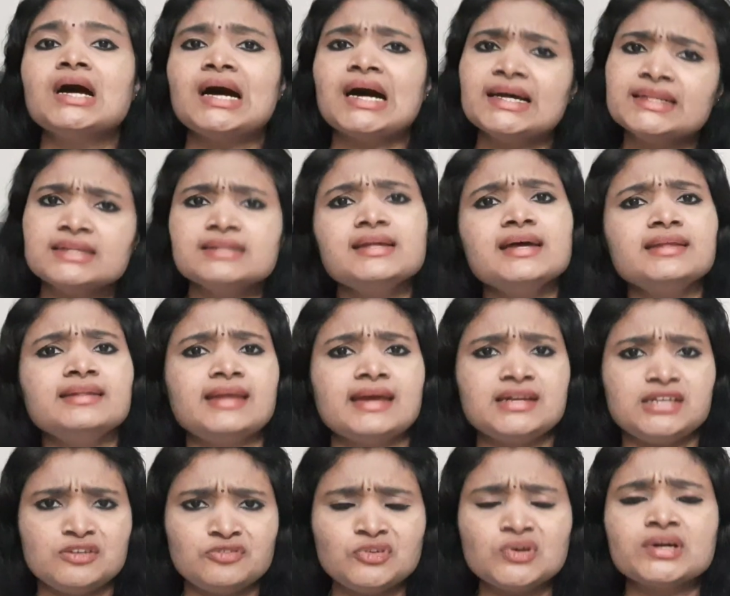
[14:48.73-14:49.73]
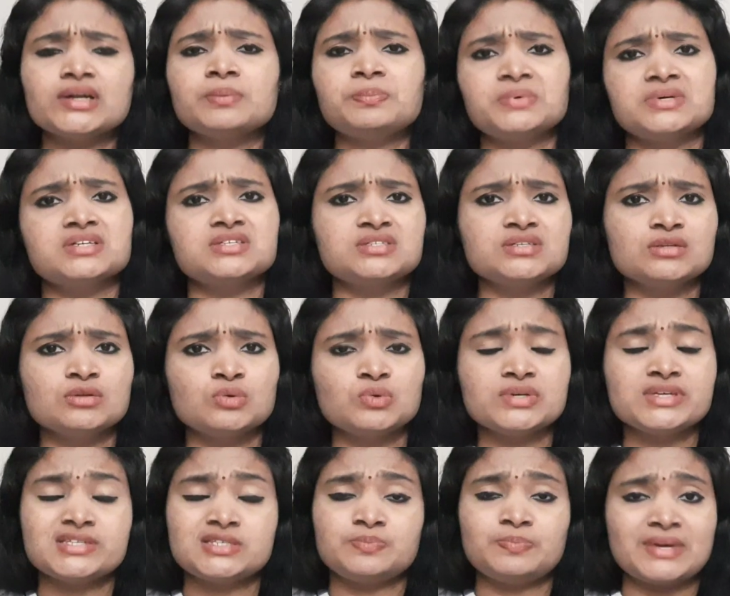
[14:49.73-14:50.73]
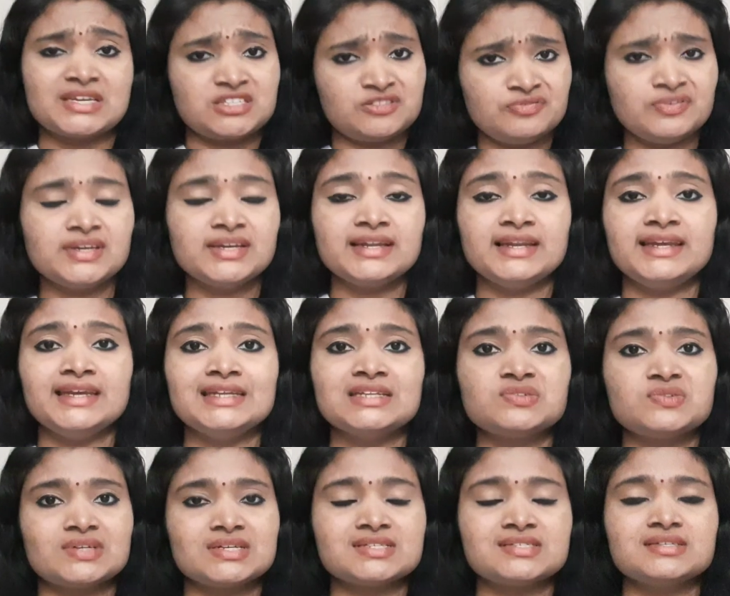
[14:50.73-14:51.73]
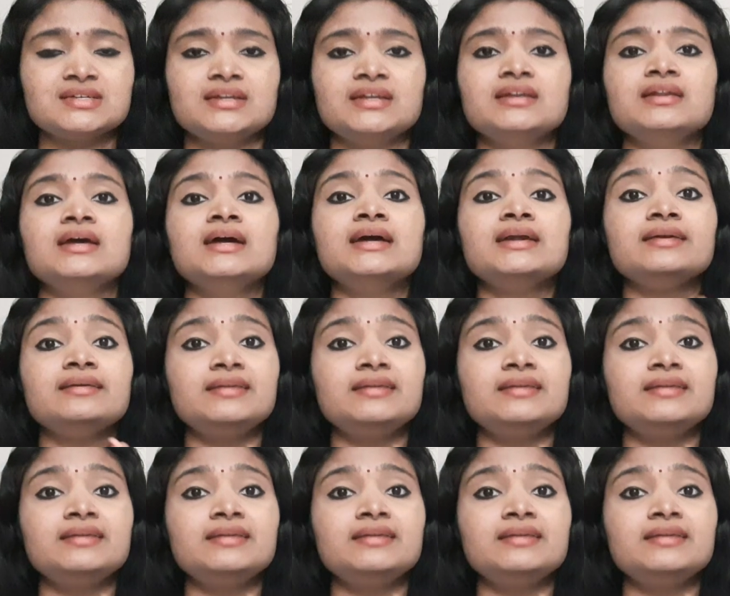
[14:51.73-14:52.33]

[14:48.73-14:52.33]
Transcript: Other than that, if you are a person who is specifically interested in